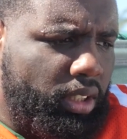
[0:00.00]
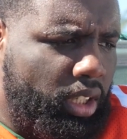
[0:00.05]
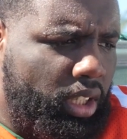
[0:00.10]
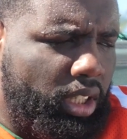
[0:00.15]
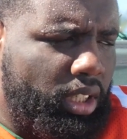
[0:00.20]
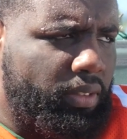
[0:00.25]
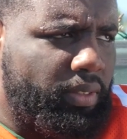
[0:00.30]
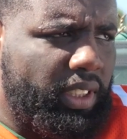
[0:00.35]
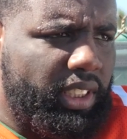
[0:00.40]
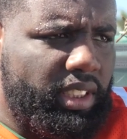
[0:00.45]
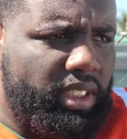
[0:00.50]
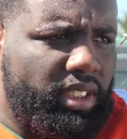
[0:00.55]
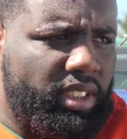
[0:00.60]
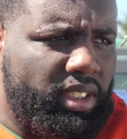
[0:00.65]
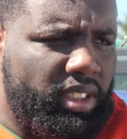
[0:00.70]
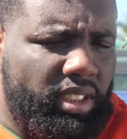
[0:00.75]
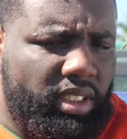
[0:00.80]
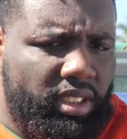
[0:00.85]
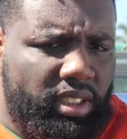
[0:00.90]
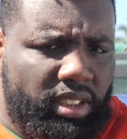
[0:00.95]
all of us
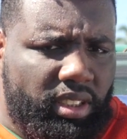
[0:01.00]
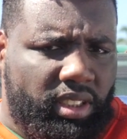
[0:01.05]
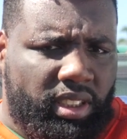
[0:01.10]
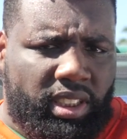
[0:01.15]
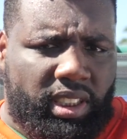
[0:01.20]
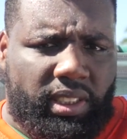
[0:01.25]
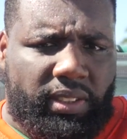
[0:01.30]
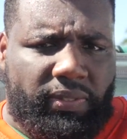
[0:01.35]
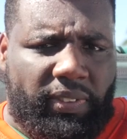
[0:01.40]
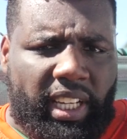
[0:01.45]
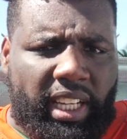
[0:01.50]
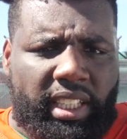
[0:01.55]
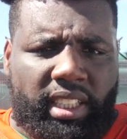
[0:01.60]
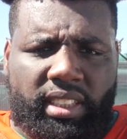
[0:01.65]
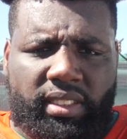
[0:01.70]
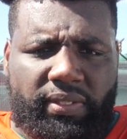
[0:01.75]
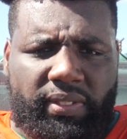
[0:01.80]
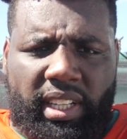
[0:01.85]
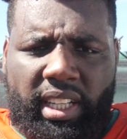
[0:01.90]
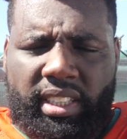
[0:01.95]
is just
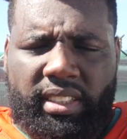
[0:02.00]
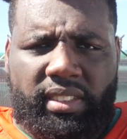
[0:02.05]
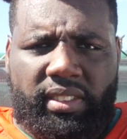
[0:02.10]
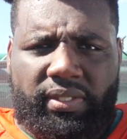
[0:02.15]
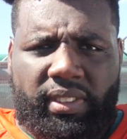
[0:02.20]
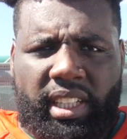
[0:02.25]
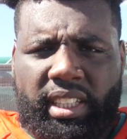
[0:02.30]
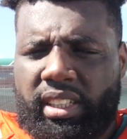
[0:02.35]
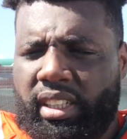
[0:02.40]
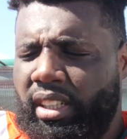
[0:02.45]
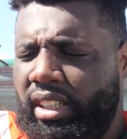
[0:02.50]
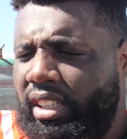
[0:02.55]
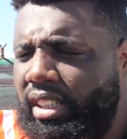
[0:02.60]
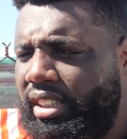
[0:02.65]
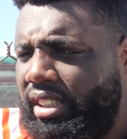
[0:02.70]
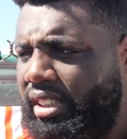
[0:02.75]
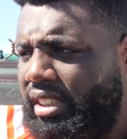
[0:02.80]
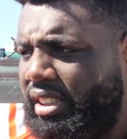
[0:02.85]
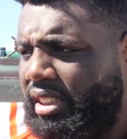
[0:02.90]
fighting, fighting, fighting hard.